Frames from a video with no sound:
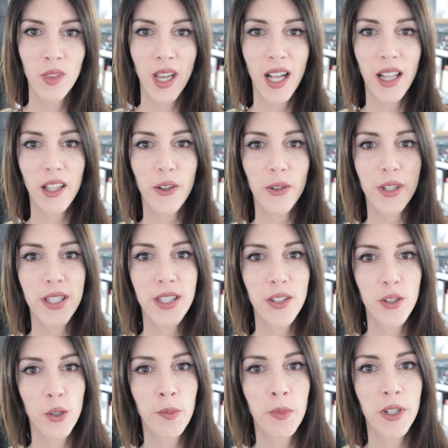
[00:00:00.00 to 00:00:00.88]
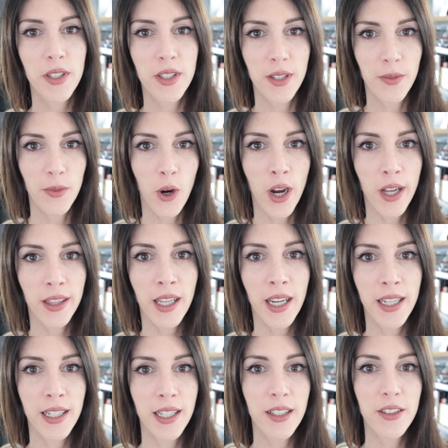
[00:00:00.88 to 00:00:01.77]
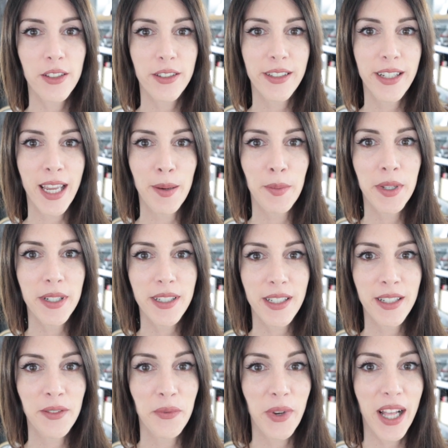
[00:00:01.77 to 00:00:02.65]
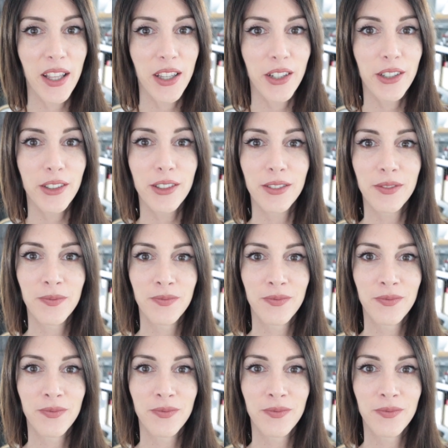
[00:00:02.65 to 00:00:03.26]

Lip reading: Hello, consumers of online entertainment and value.